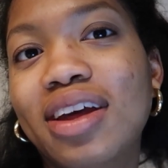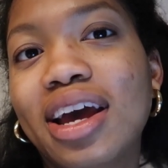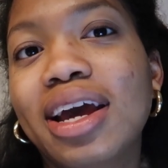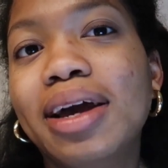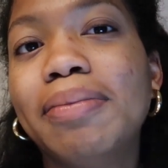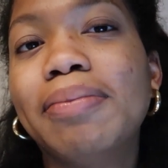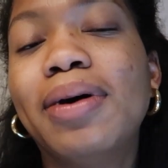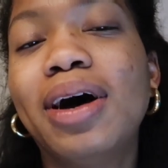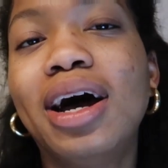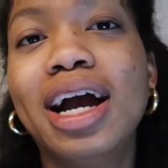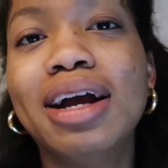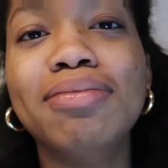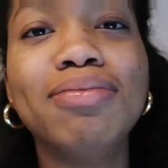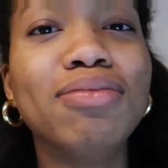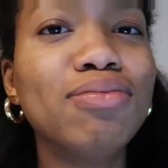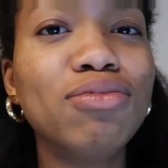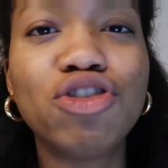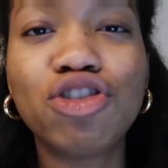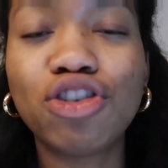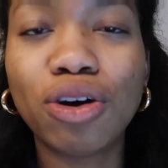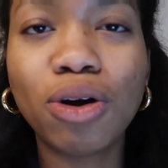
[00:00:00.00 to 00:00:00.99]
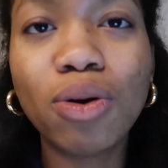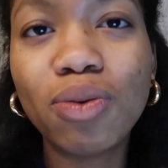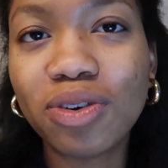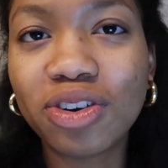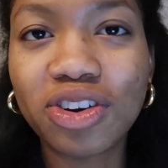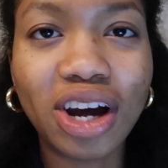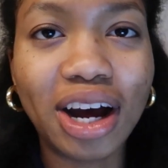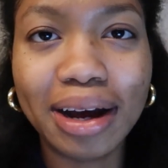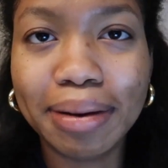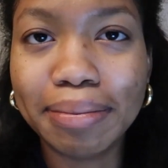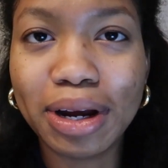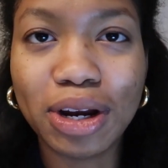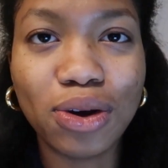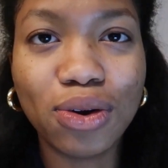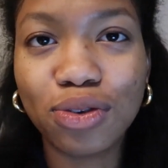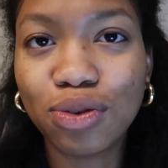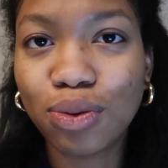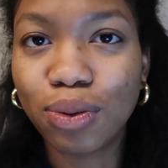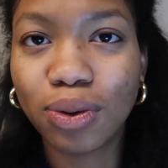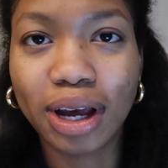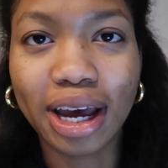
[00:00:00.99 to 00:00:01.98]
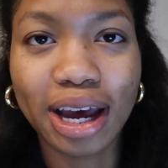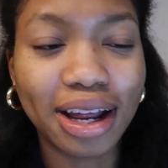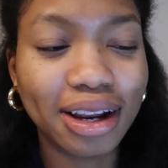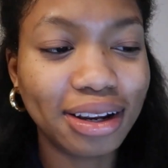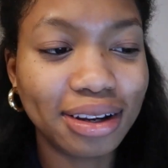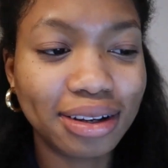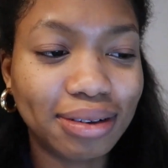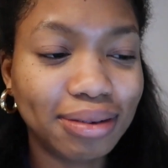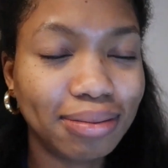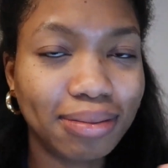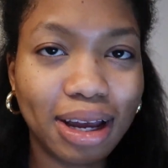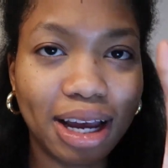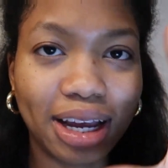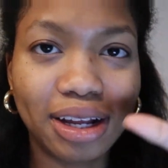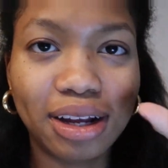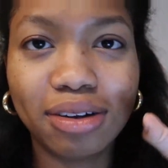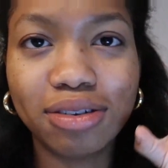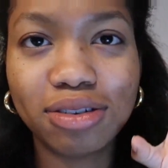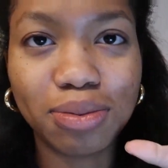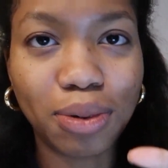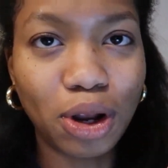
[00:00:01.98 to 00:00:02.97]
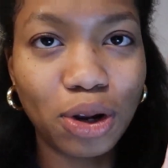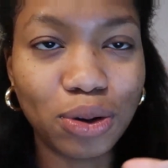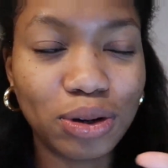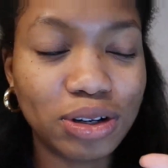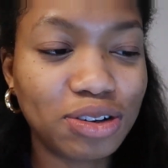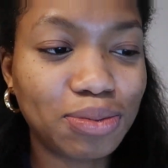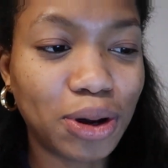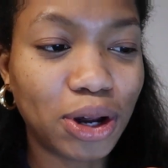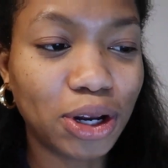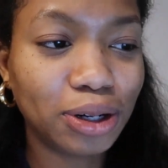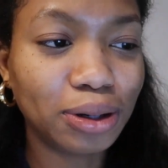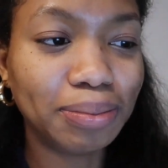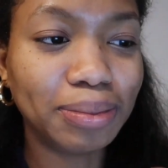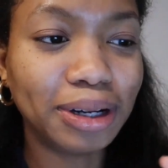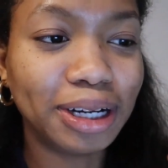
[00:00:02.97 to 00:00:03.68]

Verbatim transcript: saying but I'm sure over time my notes will get like smaller and smaller